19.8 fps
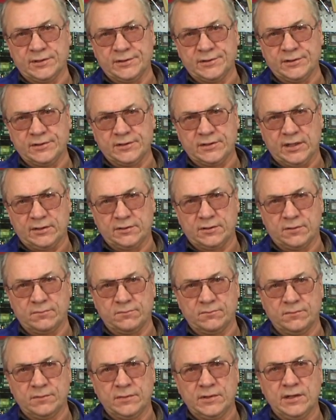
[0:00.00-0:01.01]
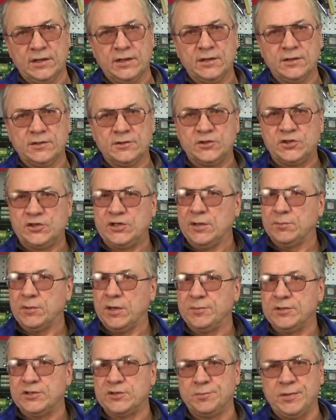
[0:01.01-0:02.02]
During startup, one of the
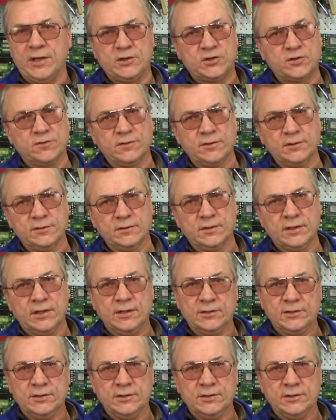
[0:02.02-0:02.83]
windings is bridged by